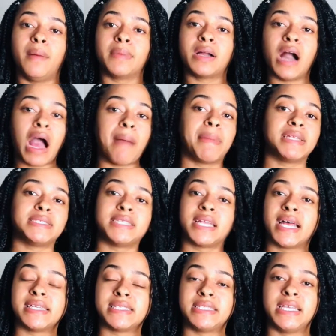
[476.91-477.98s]
comments that
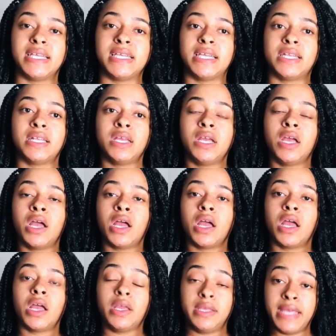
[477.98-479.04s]
I've seen.
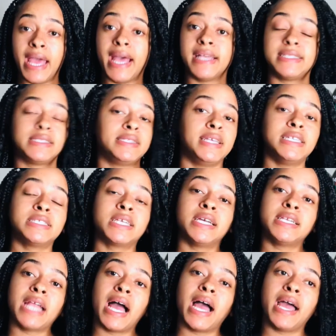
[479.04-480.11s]
Yes, this
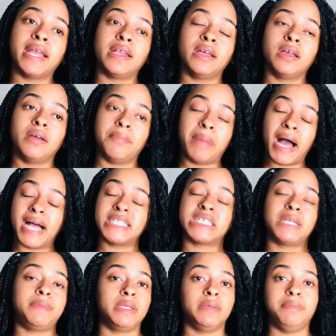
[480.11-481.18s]
could not
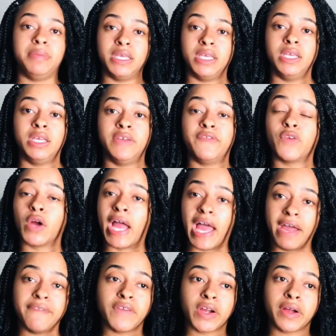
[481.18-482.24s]
possibly be
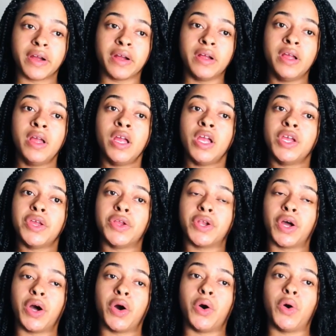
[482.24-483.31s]
forever. You
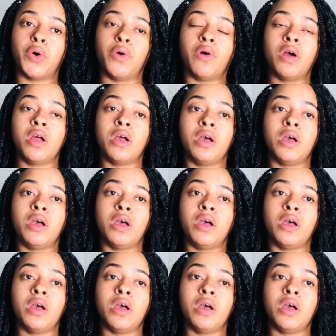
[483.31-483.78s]
know,